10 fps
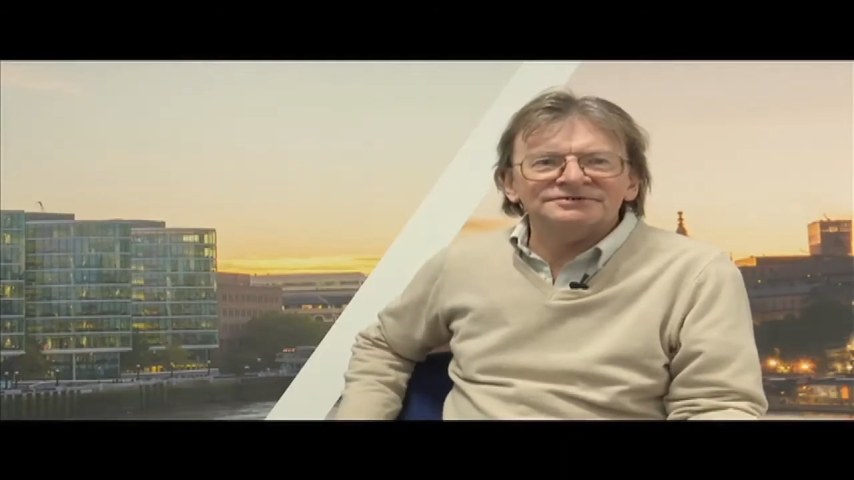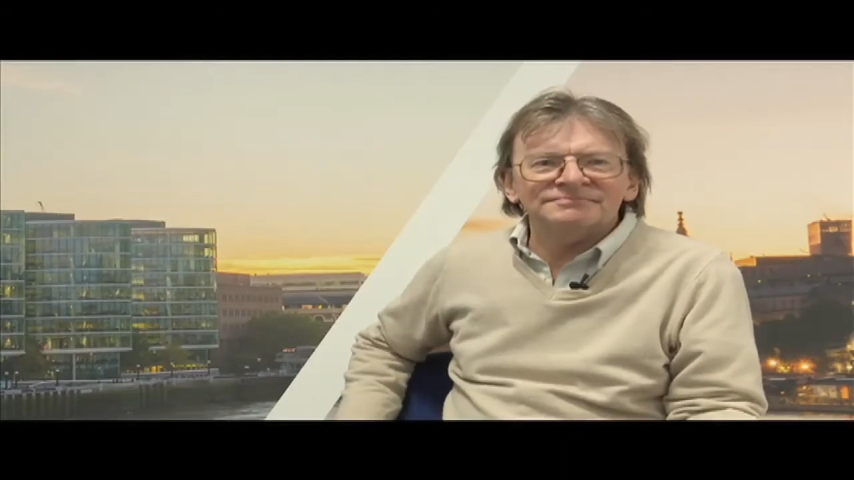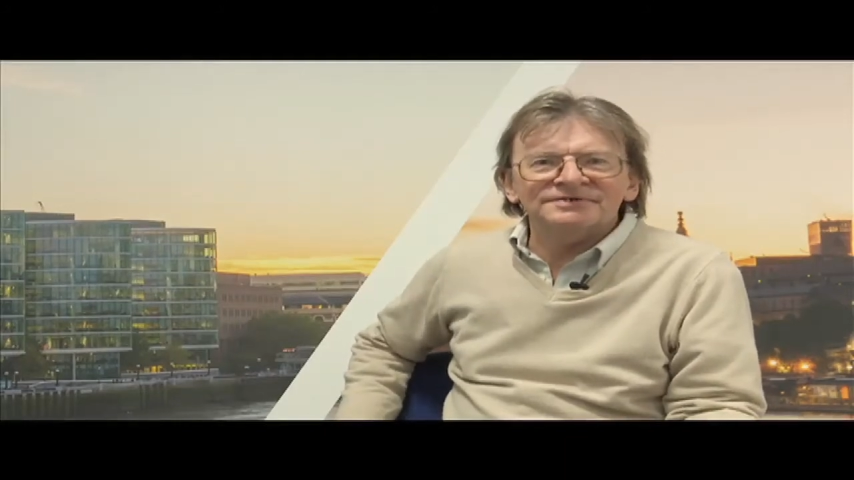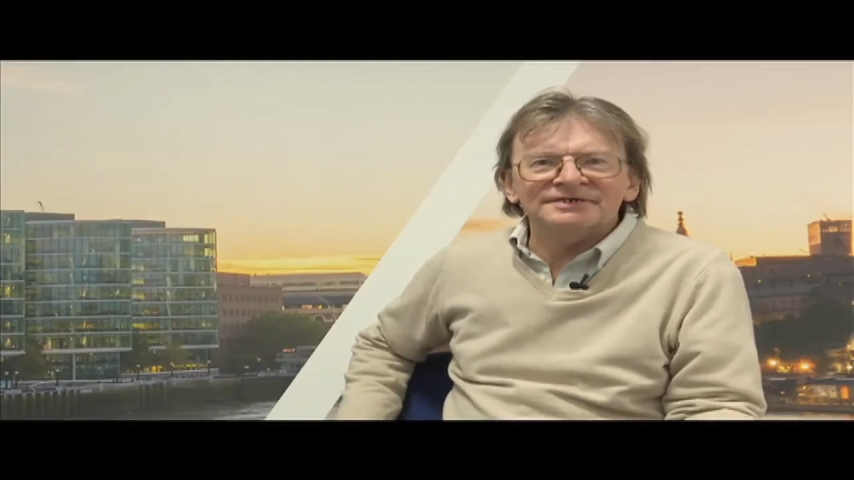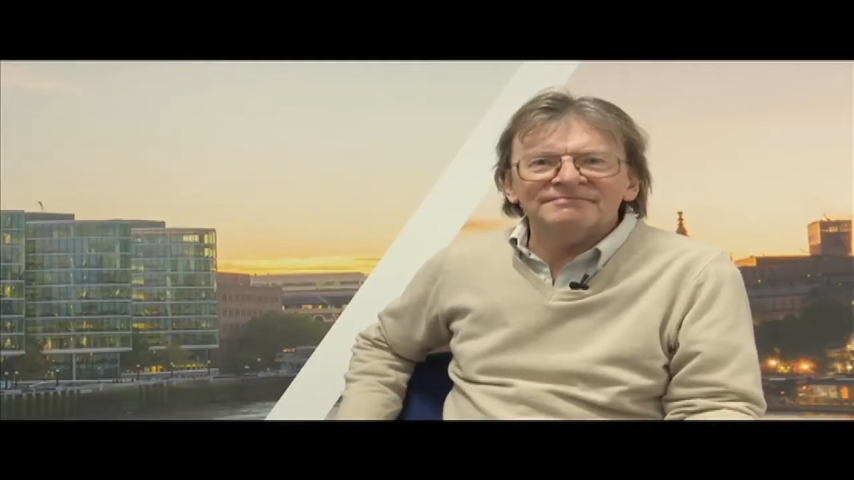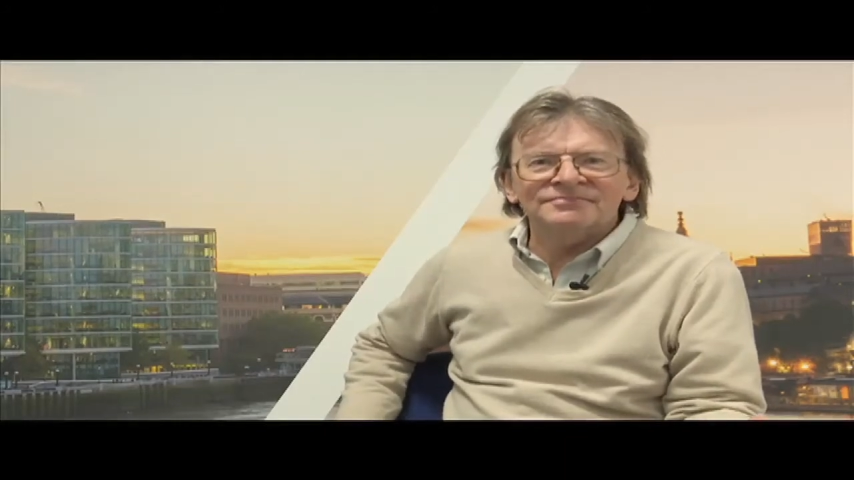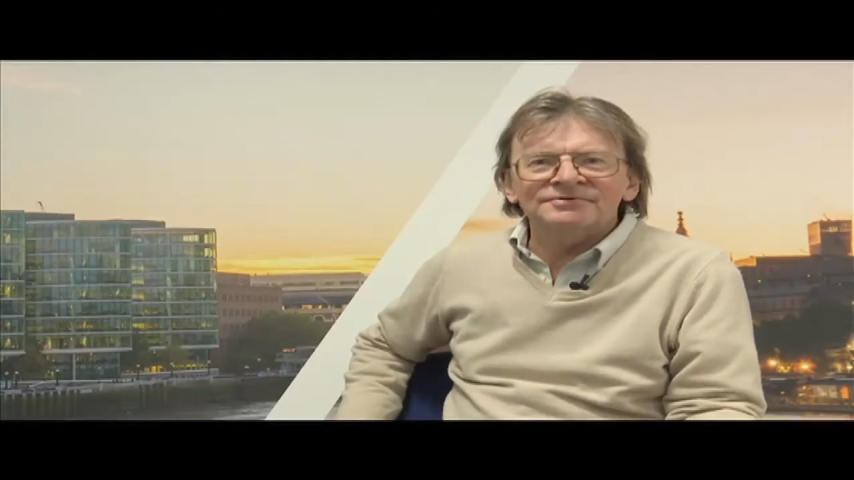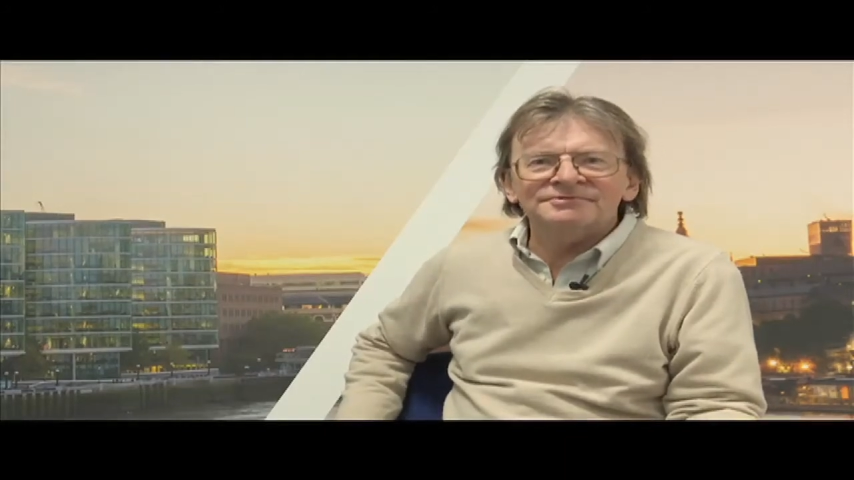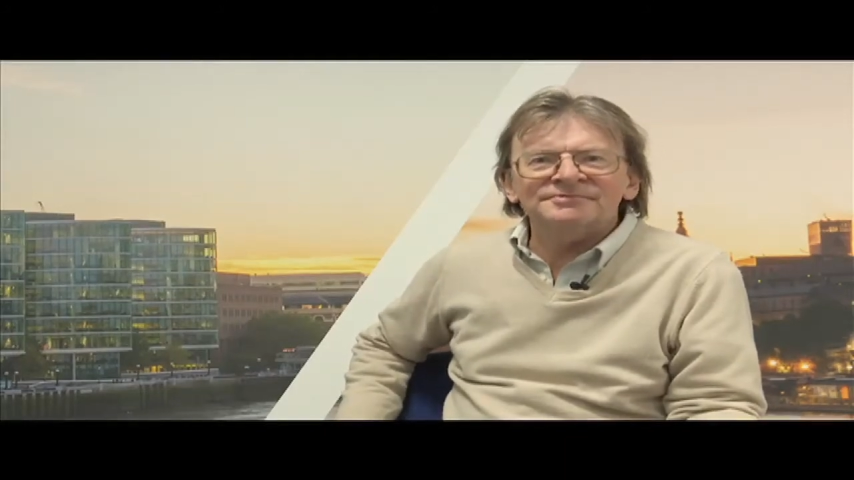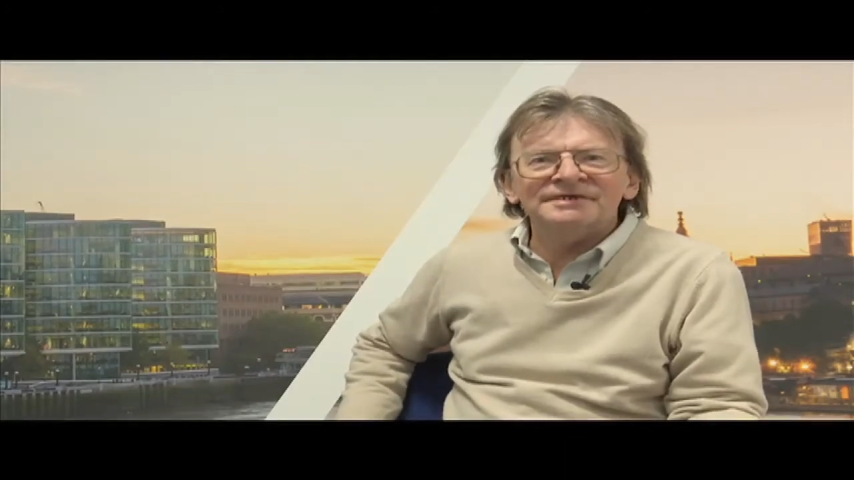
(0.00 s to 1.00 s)
to become
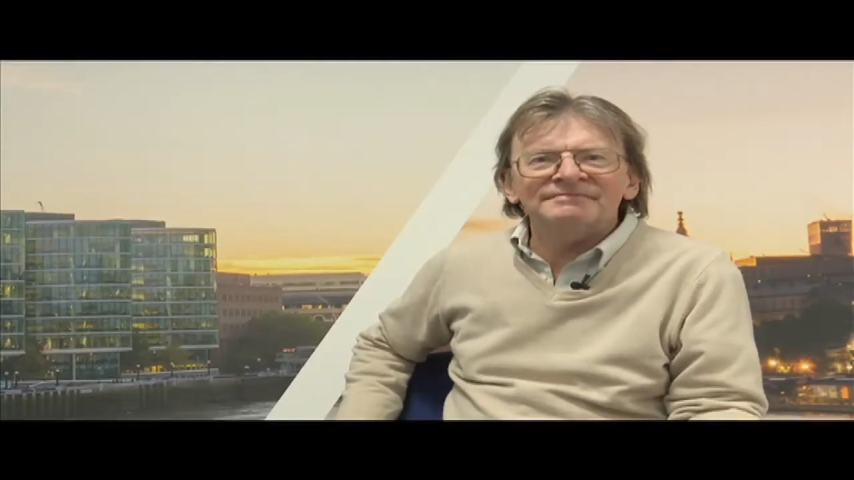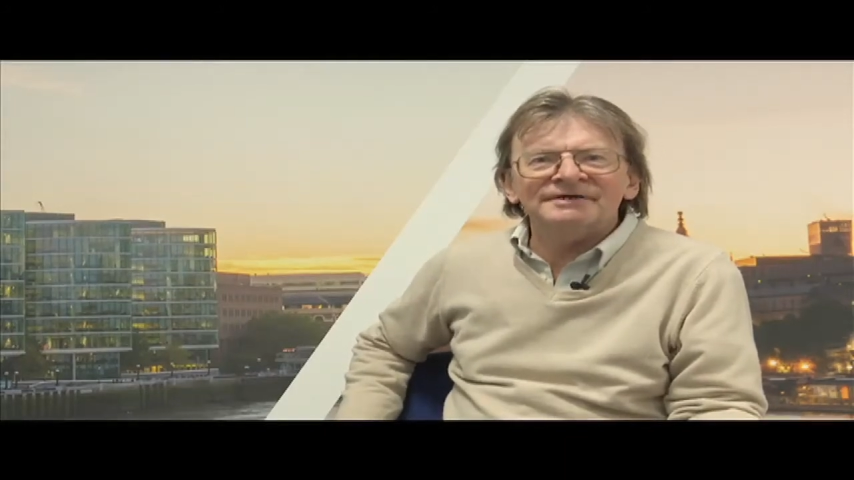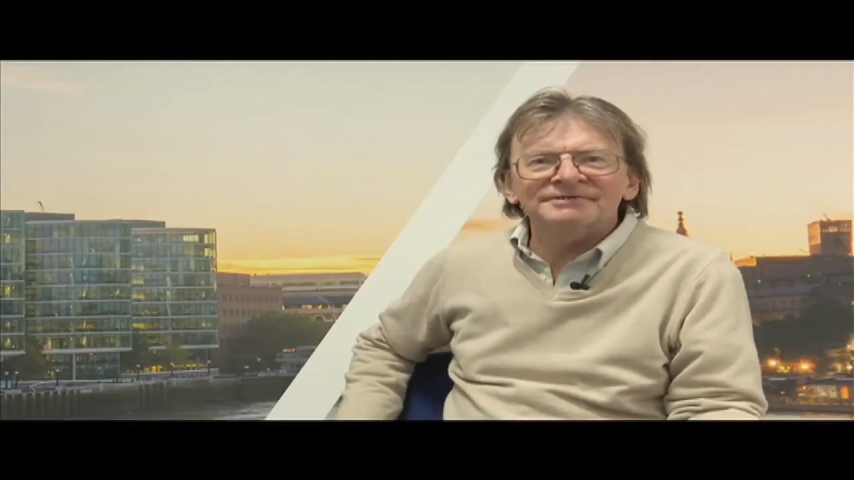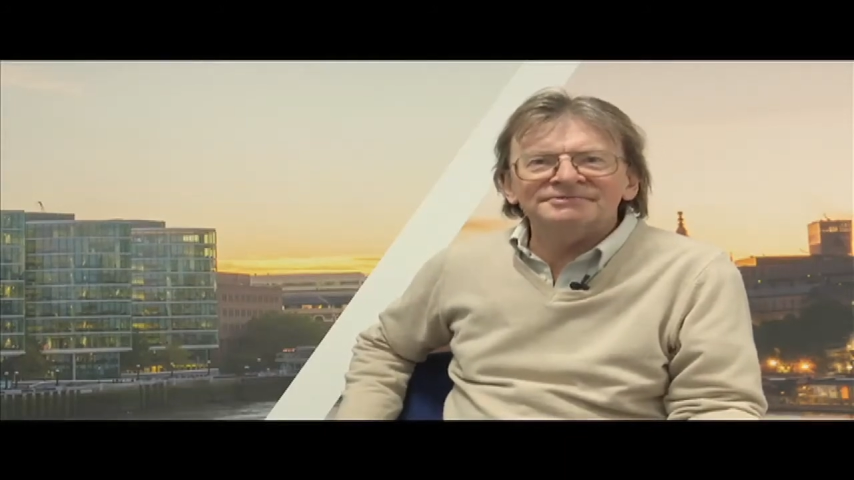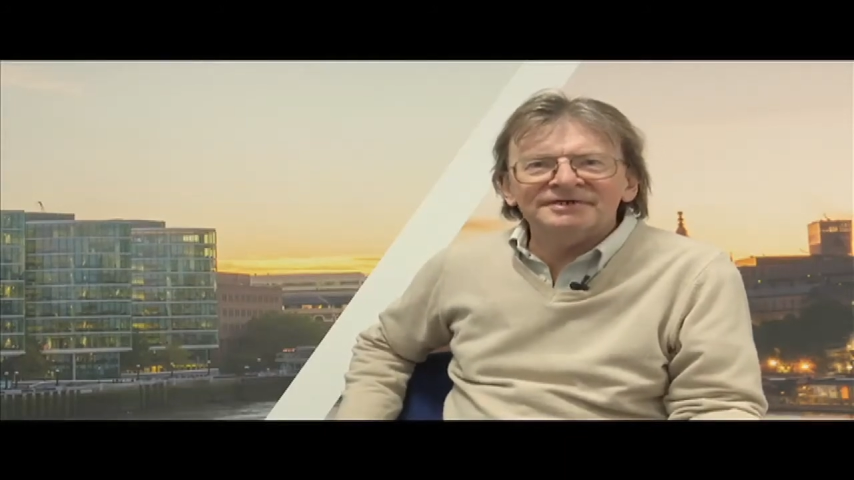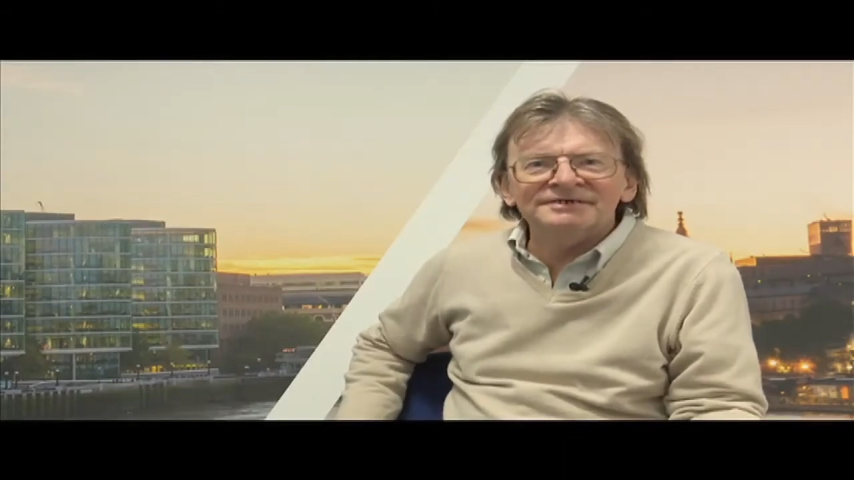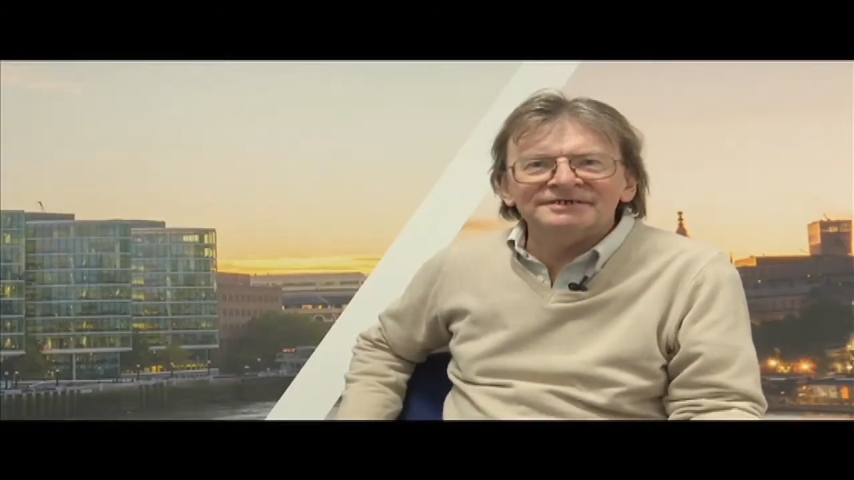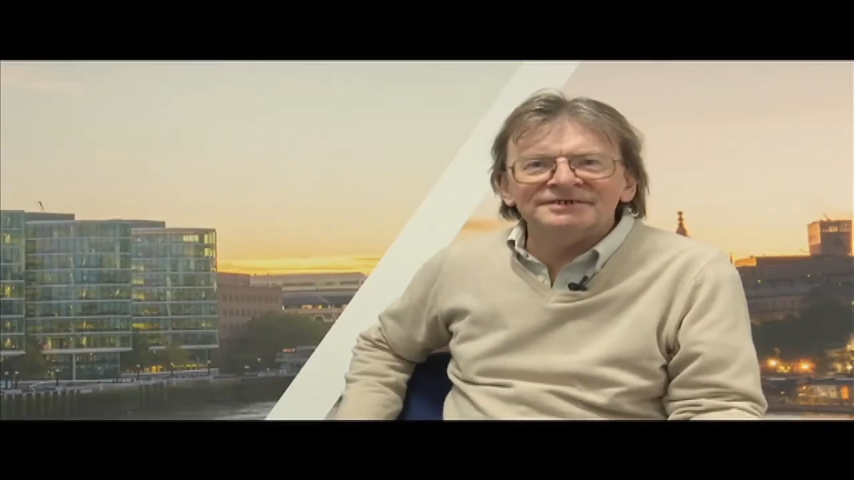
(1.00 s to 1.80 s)
more female friendly